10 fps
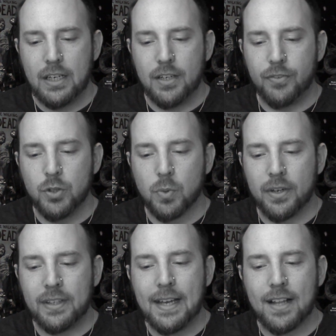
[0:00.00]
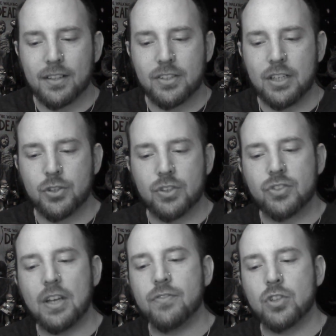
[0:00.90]
If you were in the Alexandria
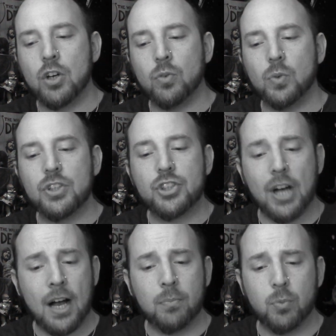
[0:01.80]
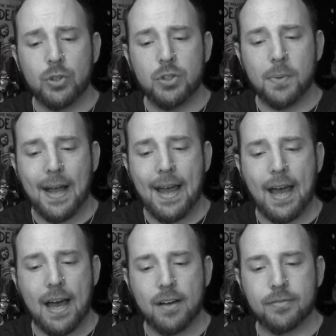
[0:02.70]
safe zone, what job would you
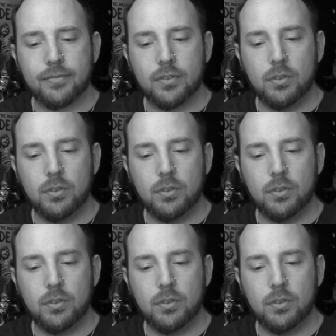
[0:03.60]
have?